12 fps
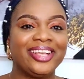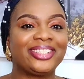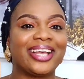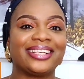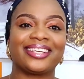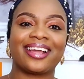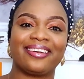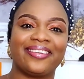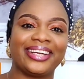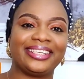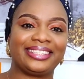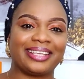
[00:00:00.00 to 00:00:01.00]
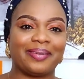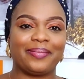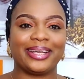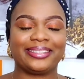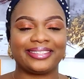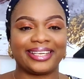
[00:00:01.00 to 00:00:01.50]
So as you can already tell
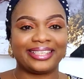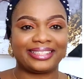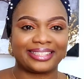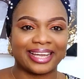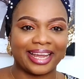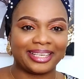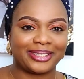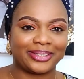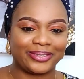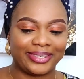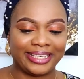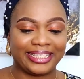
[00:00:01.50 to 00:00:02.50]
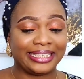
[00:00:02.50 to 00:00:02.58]
by today's title,